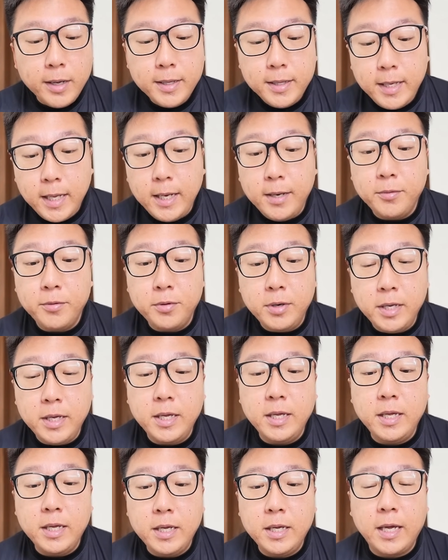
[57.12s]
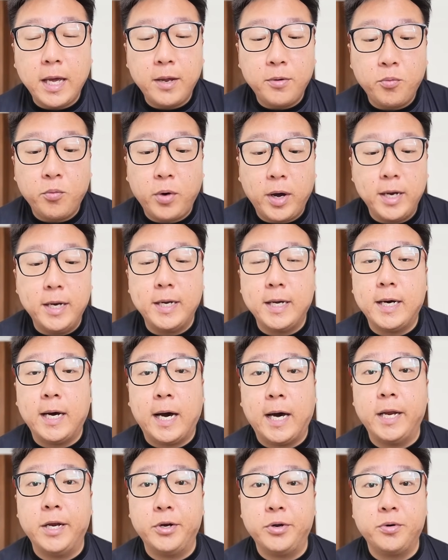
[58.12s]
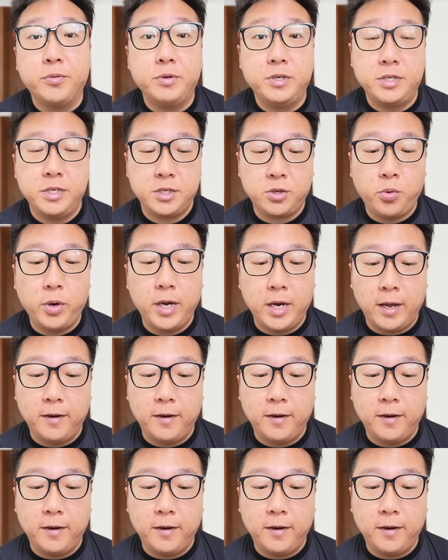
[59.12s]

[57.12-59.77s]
did only get one Hundo, which is quite